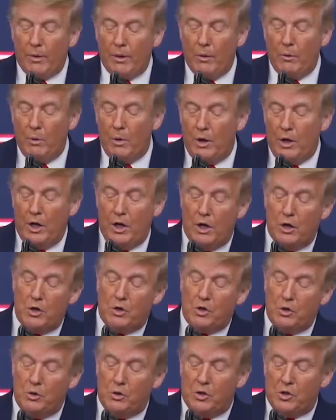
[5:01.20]
We're here
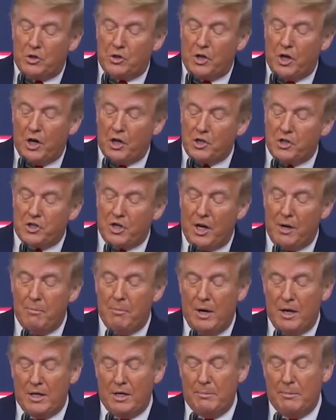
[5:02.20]
to discuss a
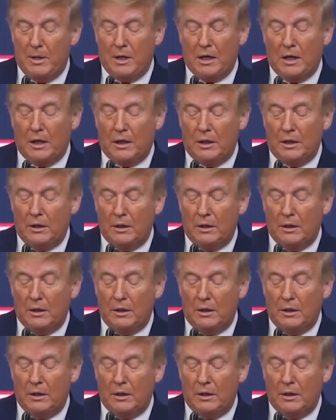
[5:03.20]
monumental